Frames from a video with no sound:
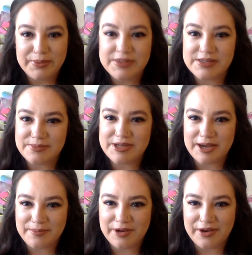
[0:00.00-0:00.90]
some
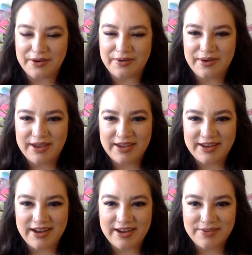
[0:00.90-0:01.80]
time ago, and
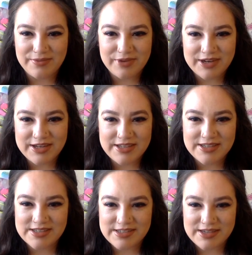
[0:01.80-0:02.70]
I'm ready to
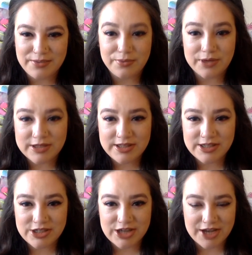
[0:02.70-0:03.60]
see what these
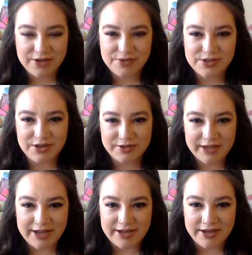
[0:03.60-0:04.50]
shadows are
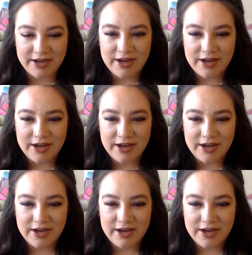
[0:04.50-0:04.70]
like.